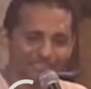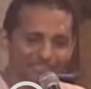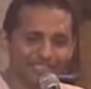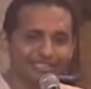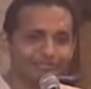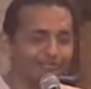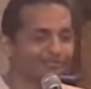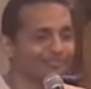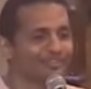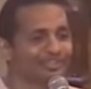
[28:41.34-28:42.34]
Straighten him.
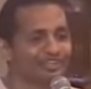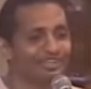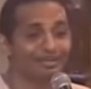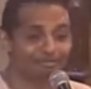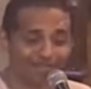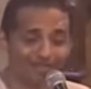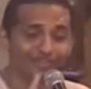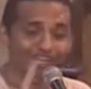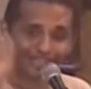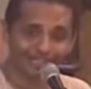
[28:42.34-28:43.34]
Middle of
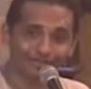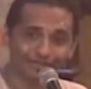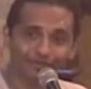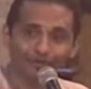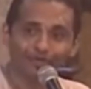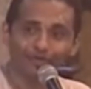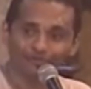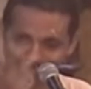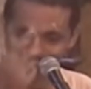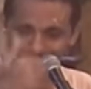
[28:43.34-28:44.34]
the night at 2 o'clock,
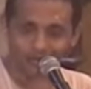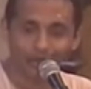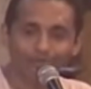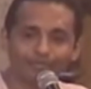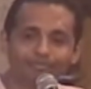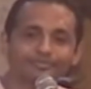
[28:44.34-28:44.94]
call him.